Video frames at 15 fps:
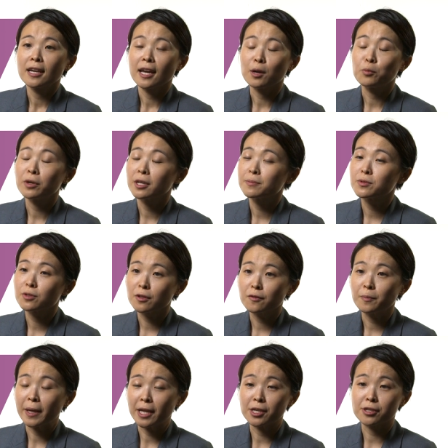And we
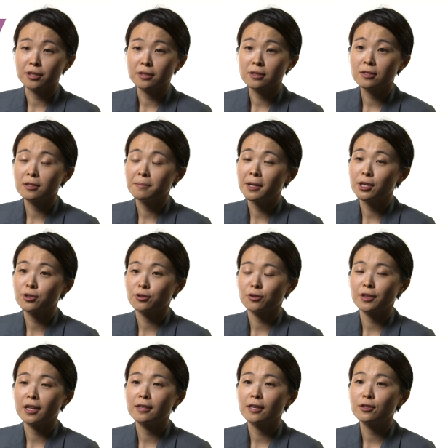observe patients to make sure
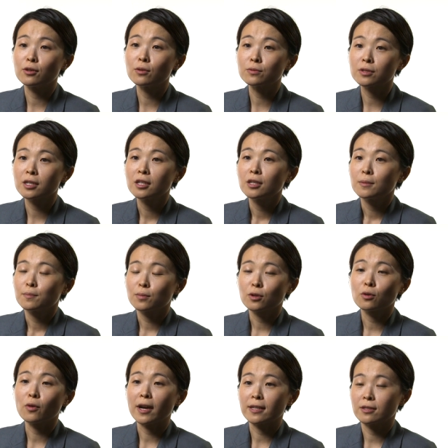that they don't
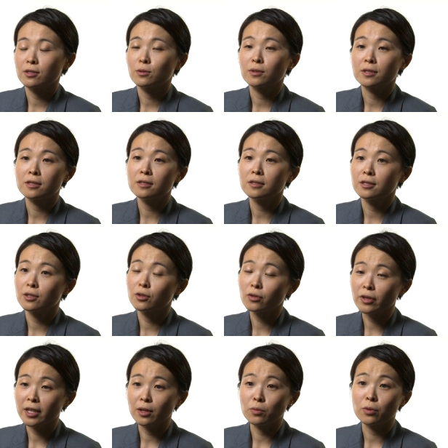progress to a
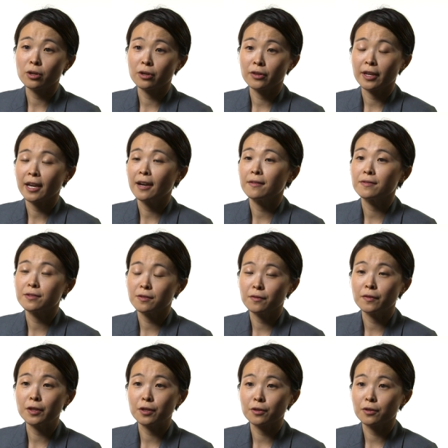degree where they have
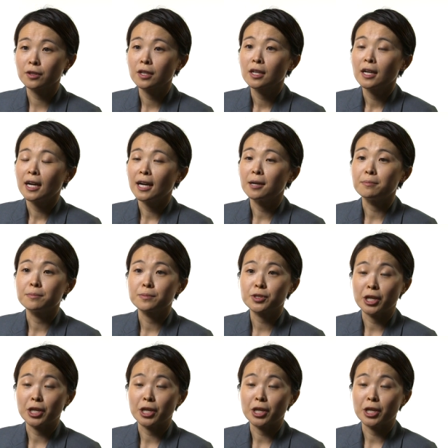severe um,